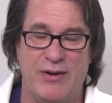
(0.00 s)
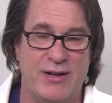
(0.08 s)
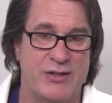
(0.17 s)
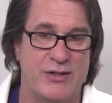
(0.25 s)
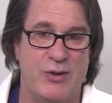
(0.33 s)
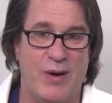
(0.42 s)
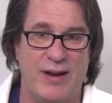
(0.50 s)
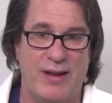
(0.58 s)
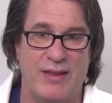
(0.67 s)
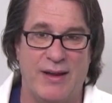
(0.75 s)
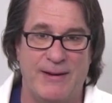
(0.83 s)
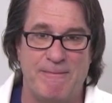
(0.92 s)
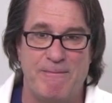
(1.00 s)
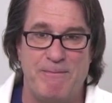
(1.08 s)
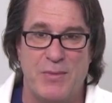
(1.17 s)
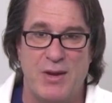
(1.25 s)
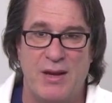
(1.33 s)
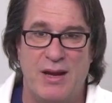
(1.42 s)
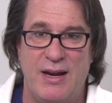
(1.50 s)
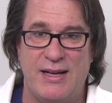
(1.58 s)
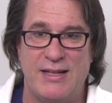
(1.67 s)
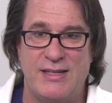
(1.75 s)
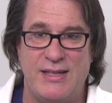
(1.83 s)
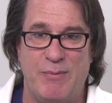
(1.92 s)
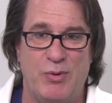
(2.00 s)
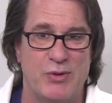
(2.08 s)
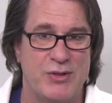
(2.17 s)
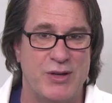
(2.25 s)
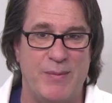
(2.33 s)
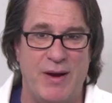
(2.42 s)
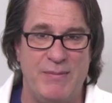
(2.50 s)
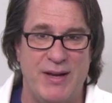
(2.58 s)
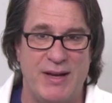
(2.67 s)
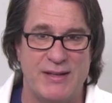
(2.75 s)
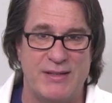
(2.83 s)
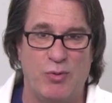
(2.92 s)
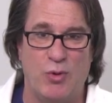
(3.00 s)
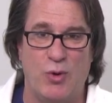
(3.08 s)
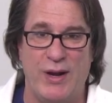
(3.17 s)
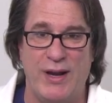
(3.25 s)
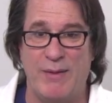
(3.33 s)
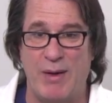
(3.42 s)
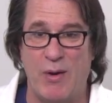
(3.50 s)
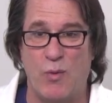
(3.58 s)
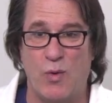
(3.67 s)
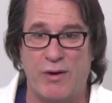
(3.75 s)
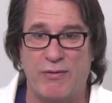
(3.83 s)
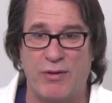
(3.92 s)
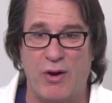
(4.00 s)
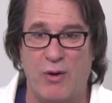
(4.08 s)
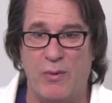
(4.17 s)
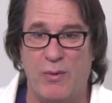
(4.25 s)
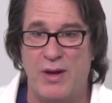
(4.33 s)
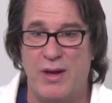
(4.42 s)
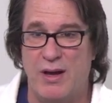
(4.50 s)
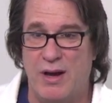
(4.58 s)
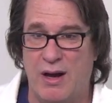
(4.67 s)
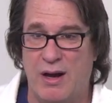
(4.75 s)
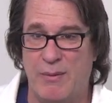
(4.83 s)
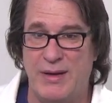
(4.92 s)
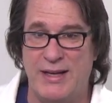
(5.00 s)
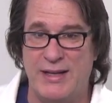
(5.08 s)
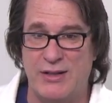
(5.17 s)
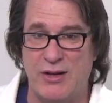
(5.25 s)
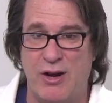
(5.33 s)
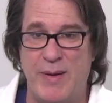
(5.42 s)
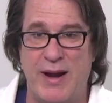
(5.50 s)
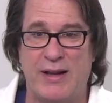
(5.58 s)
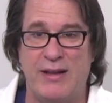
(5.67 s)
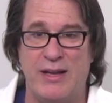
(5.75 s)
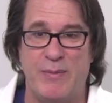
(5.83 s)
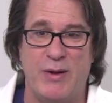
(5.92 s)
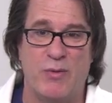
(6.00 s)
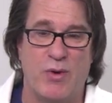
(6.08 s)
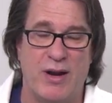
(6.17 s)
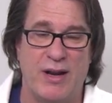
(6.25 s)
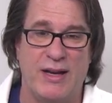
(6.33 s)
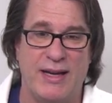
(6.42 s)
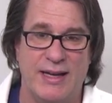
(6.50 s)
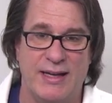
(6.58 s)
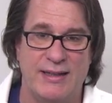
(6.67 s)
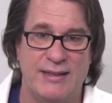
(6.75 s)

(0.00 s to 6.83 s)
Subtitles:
doesn't do anything. And you can see it pulls up MDS deploy, and my workflow is automatically going to be running in